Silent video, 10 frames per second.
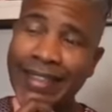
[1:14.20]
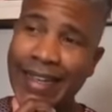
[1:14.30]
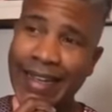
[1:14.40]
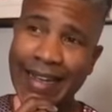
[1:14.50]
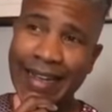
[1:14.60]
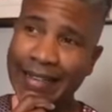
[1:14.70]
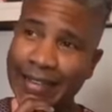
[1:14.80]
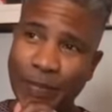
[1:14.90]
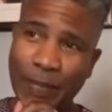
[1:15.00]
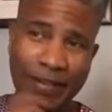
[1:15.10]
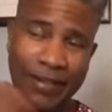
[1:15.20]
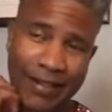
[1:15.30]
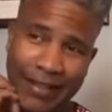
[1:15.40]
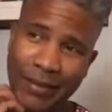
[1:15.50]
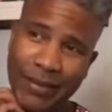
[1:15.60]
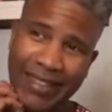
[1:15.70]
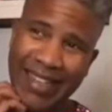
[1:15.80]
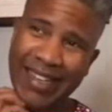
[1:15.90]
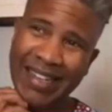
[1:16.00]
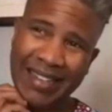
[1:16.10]
especially, was
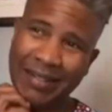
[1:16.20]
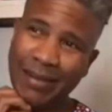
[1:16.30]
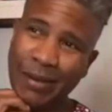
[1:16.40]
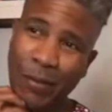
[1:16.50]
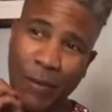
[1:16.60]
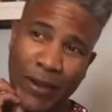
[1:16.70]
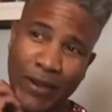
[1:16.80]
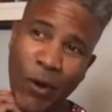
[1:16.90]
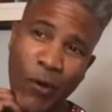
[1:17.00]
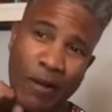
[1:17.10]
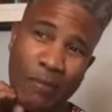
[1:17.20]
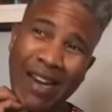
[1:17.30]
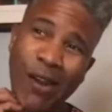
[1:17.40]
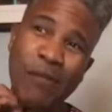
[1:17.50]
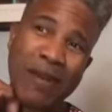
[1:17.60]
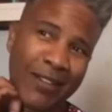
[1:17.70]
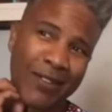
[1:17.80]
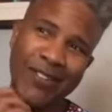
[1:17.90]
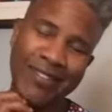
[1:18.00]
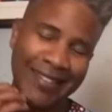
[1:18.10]
what we call a melómano,